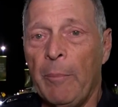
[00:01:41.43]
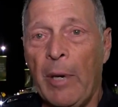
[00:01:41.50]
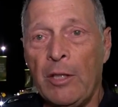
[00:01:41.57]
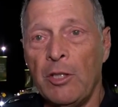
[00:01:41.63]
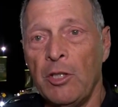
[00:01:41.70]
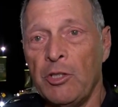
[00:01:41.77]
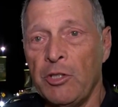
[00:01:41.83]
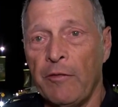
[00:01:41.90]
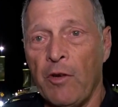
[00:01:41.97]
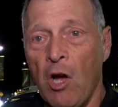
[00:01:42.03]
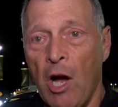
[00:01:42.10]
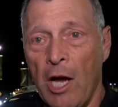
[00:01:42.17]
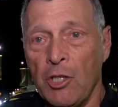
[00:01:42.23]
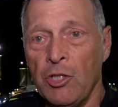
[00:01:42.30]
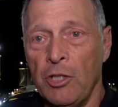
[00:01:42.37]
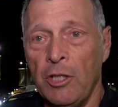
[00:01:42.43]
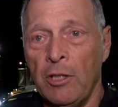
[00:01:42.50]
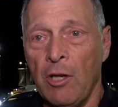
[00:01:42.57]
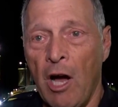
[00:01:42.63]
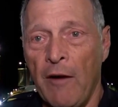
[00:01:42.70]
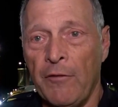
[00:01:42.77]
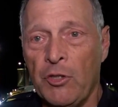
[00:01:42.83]
abundance of
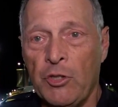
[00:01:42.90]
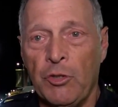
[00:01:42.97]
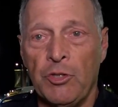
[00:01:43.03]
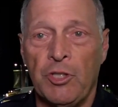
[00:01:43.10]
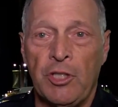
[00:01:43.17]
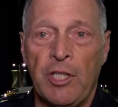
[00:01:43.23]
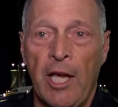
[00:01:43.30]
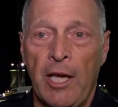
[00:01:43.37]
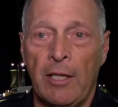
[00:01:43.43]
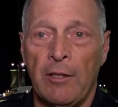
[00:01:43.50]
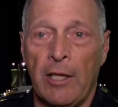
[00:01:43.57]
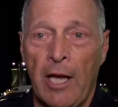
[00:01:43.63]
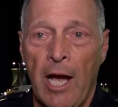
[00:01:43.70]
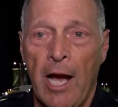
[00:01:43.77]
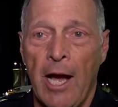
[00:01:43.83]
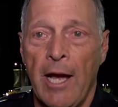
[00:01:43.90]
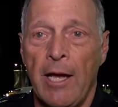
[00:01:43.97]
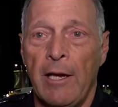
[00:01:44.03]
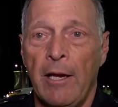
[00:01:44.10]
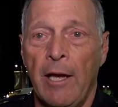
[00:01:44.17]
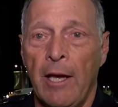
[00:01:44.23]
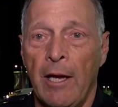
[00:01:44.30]
caution, officers detained the
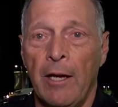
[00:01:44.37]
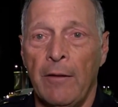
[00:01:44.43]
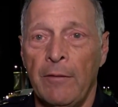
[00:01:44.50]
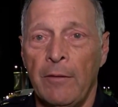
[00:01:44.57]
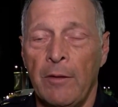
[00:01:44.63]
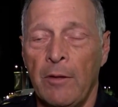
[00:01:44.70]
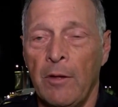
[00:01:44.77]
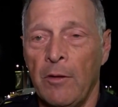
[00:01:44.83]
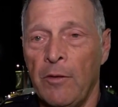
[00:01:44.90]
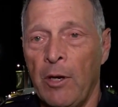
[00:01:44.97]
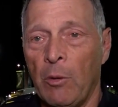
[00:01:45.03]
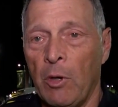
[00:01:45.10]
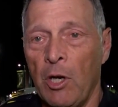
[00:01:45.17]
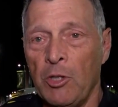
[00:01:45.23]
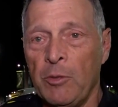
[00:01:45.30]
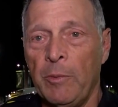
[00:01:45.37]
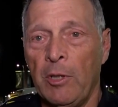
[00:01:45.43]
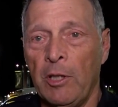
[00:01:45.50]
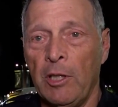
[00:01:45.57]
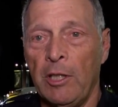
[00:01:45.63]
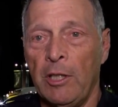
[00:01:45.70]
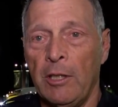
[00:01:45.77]
guy, and they were
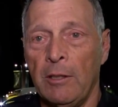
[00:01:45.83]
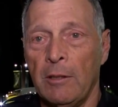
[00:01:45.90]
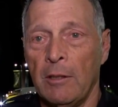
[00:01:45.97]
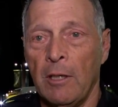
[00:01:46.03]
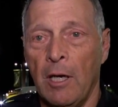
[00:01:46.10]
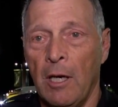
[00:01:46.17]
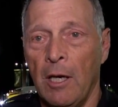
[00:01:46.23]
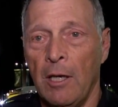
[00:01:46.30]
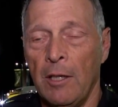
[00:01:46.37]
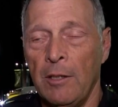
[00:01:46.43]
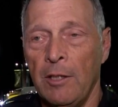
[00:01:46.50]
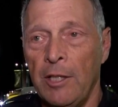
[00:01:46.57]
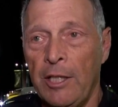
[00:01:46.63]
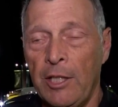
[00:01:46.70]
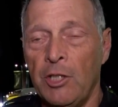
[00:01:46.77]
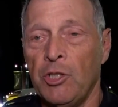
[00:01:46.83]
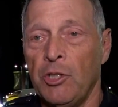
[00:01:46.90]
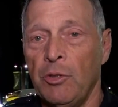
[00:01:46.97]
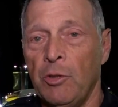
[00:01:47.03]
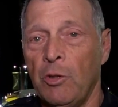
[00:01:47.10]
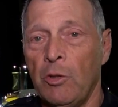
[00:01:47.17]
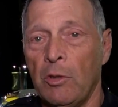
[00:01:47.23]
ultimately uh, needed
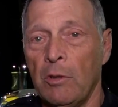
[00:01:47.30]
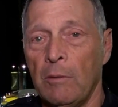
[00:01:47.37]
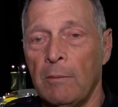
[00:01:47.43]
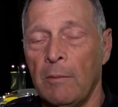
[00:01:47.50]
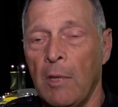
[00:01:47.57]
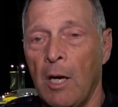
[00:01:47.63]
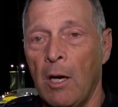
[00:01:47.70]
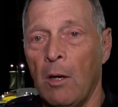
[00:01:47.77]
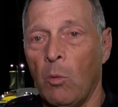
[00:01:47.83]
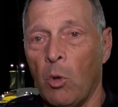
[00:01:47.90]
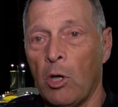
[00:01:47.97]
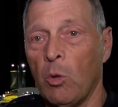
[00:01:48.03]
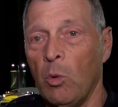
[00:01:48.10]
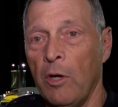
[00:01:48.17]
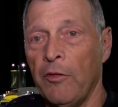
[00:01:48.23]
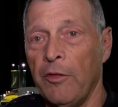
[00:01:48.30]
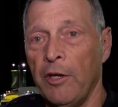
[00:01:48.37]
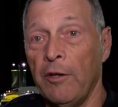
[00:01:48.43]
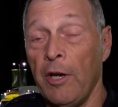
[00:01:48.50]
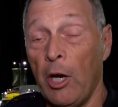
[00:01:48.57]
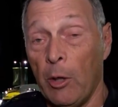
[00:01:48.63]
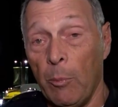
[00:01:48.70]
to uh, work with
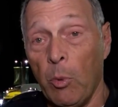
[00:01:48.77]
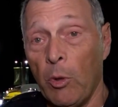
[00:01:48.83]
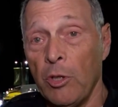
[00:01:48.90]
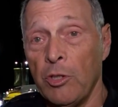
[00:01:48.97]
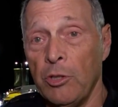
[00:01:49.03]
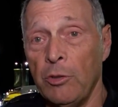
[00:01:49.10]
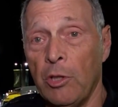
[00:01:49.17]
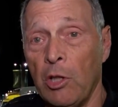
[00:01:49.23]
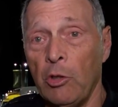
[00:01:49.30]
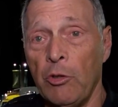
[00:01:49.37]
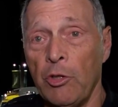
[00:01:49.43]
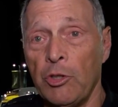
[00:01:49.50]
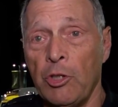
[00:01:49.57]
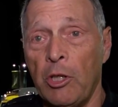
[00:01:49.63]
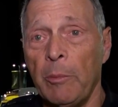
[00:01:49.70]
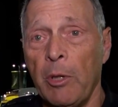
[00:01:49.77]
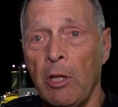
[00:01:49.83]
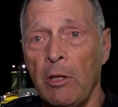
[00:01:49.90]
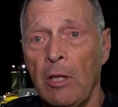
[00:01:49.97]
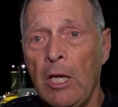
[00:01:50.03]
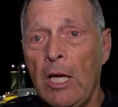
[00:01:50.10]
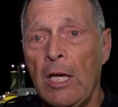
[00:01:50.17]
the airport to clear the
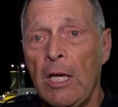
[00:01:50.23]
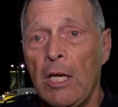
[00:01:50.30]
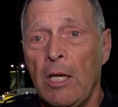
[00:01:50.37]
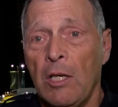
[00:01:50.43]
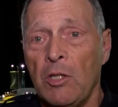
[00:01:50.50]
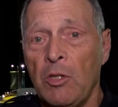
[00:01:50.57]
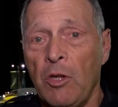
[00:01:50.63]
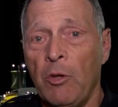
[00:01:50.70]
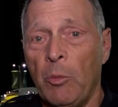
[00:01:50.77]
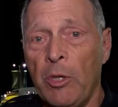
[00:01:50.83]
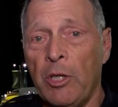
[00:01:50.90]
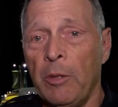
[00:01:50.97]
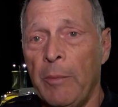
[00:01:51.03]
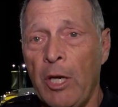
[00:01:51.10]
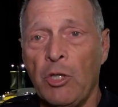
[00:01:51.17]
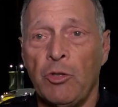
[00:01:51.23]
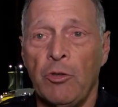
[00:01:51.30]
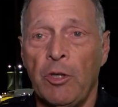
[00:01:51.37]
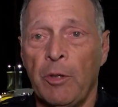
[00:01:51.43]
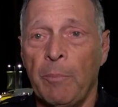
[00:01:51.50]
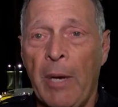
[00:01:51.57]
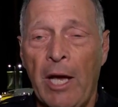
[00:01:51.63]
terminal so that we could make sure
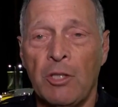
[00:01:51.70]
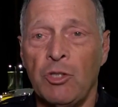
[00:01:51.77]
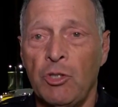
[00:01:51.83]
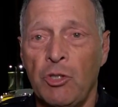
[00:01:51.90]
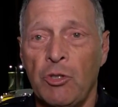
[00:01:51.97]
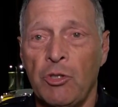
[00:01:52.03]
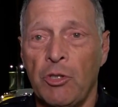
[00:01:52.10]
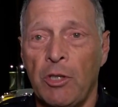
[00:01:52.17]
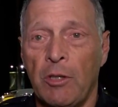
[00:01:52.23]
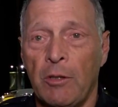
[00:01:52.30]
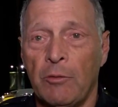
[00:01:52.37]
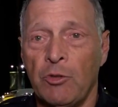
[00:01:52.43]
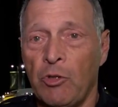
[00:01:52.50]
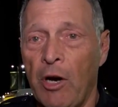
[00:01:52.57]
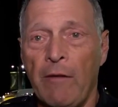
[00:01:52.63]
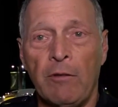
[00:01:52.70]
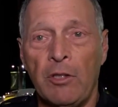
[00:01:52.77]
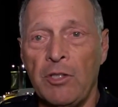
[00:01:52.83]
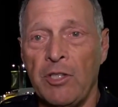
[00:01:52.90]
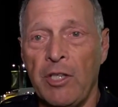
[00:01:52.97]
that passengers are traveling